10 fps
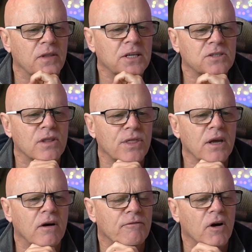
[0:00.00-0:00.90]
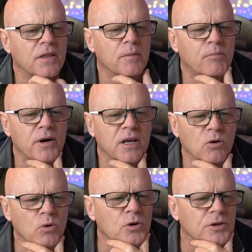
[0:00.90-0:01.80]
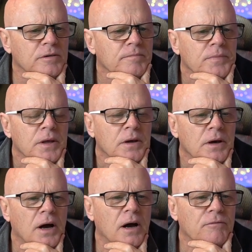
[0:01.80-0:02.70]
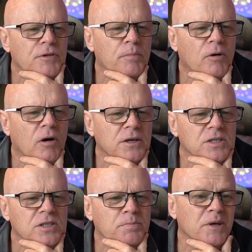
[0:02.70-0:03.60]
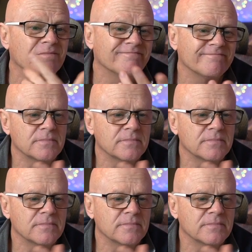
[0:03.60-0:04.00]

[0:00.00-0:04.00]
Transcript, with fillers: That's the thing. I find them pretty good uh, for the prices, but